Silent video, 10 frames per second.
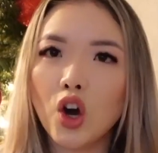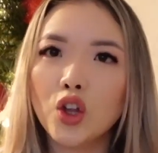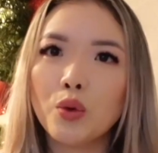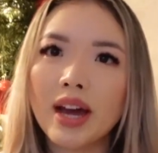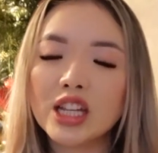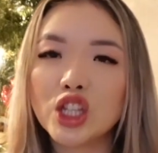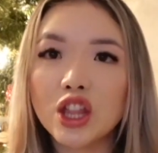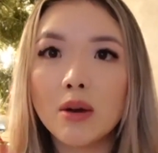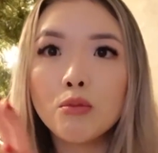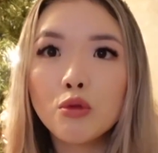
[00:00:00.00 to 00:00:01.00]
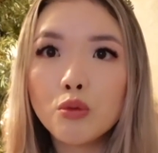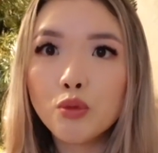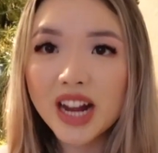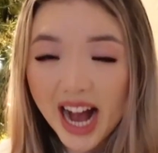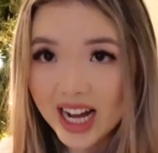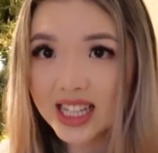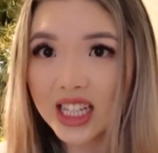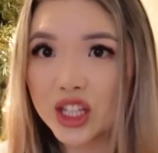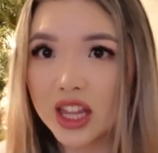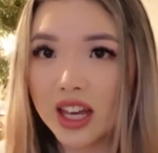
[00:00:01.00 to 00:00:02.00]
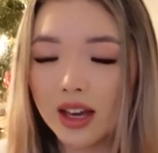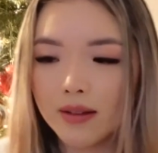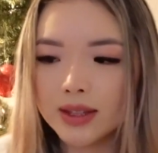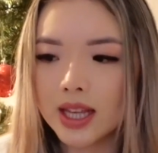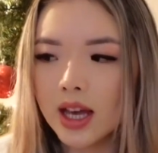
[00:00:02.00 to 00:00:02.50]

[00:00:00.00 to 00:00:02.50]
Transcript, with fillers: all the way to them reacting to the gifts.